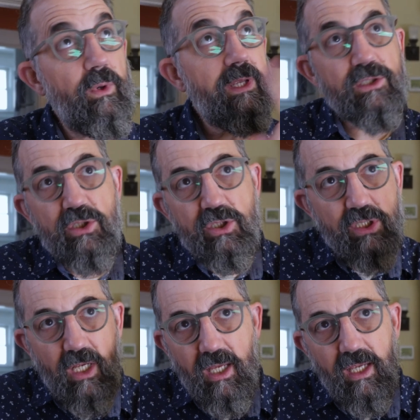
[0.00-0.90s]

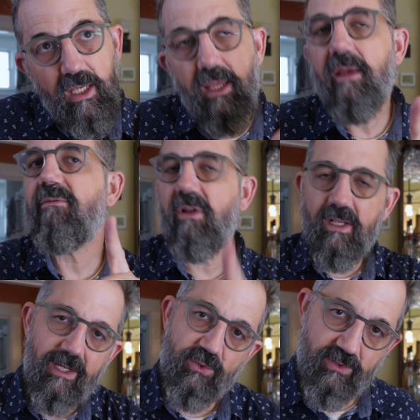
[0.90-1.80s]
which I have
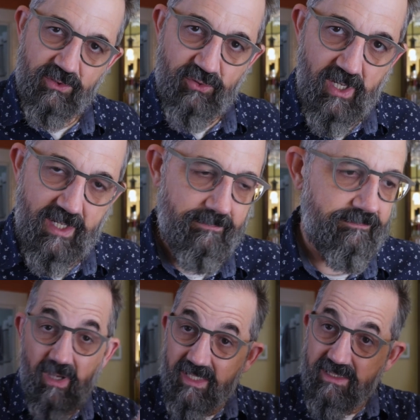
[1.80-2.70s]
not actually tried.
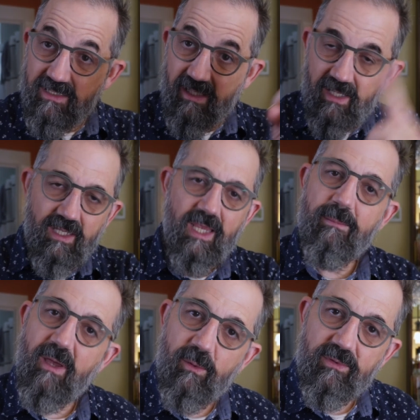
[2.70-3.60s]
But they
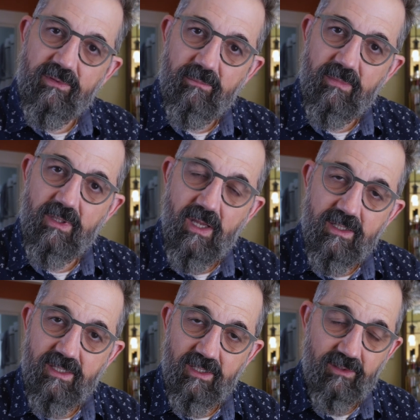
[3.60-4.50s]
came out with some
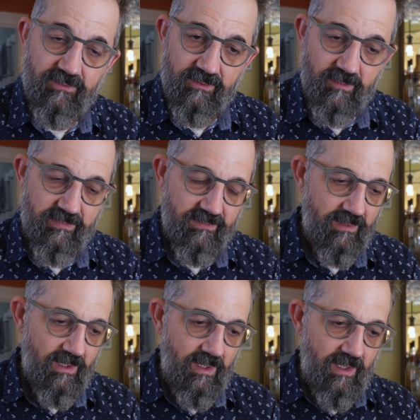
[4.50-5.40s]
cocktail syrups.
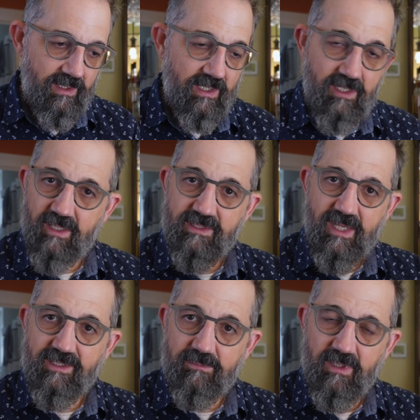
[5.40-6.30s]
He
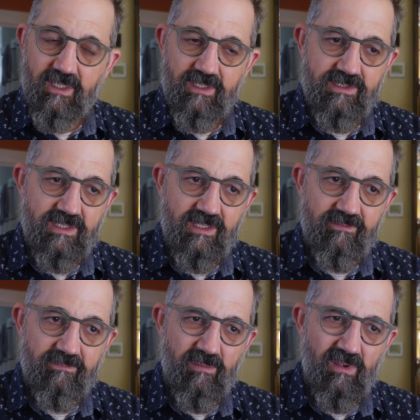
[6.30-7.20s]
contacted me to see
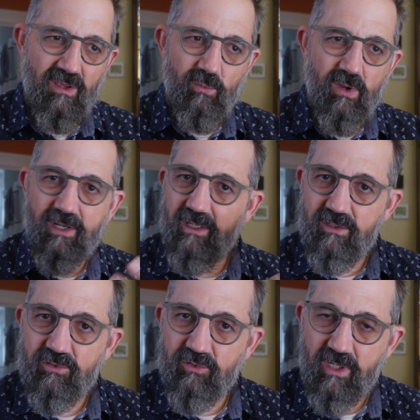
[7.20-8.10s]
if maybe I'd want
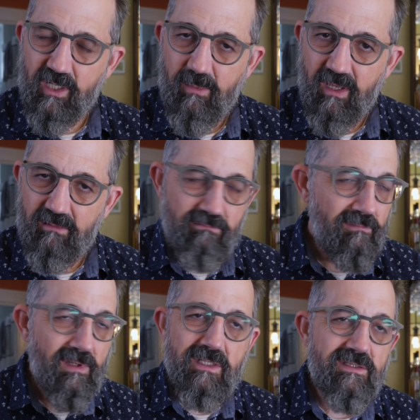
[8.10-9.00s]
to check them out.
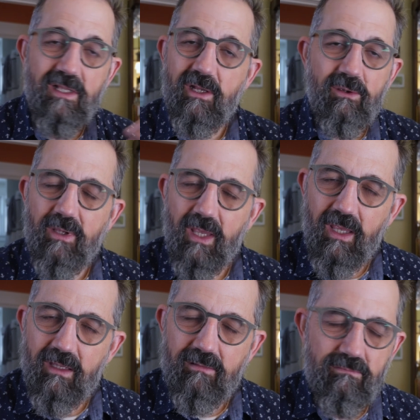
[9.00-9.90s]
I said
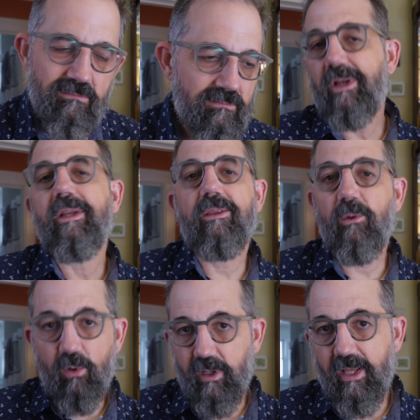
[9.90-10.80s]
okay. They're trying to get
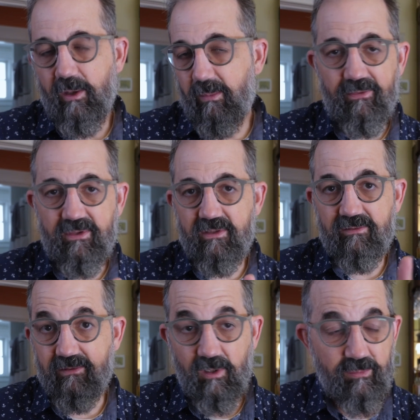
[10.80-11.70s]
the word out about these
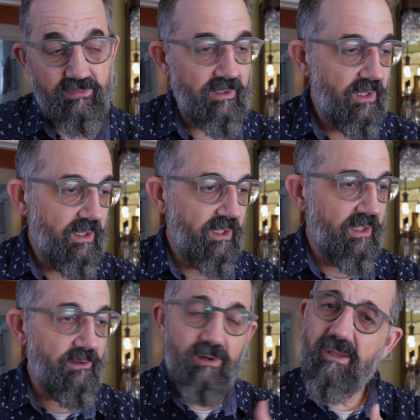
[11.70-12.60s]
syrups.
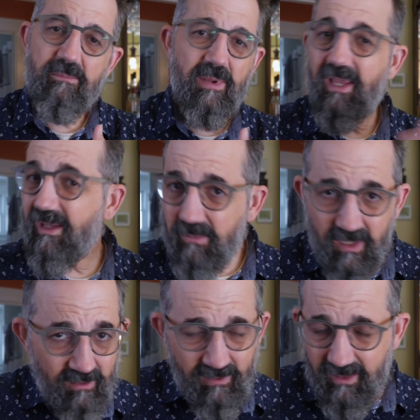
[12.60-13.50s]
They're not paying
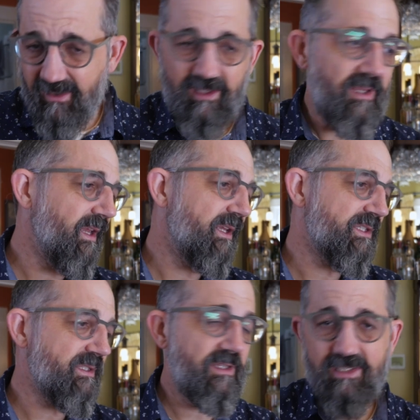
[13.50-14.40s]
me or anything.
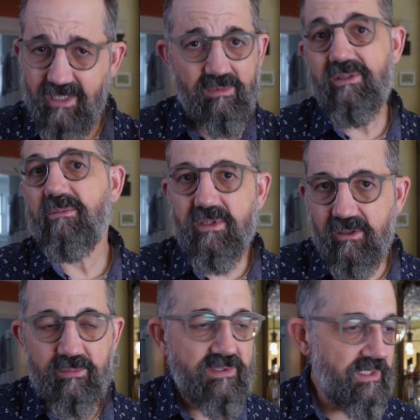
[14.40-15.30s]
They sent me some
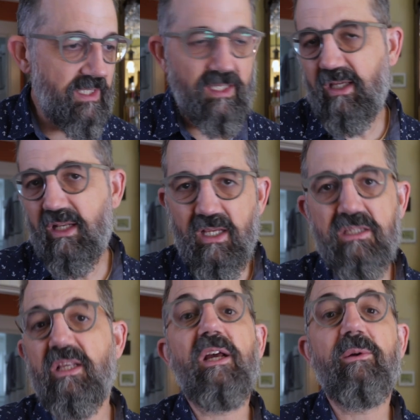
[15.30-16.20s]
syrups, and I
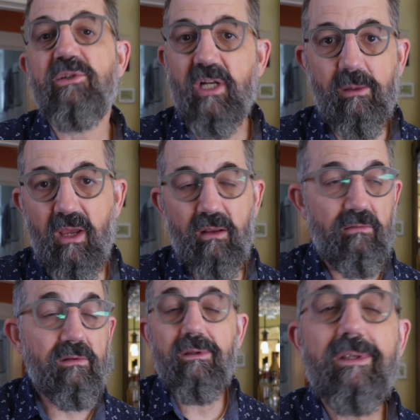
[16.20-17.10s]
said I would check them
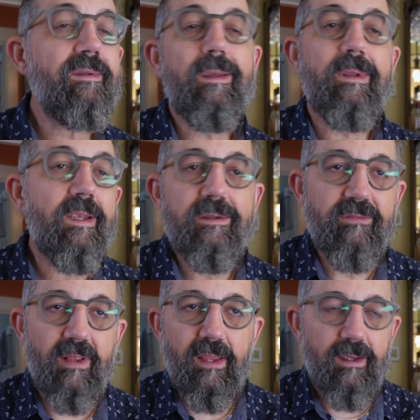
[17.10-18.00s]
out because I'm a nice
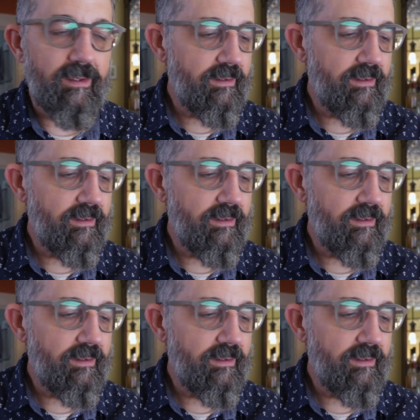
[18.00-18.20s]
fella.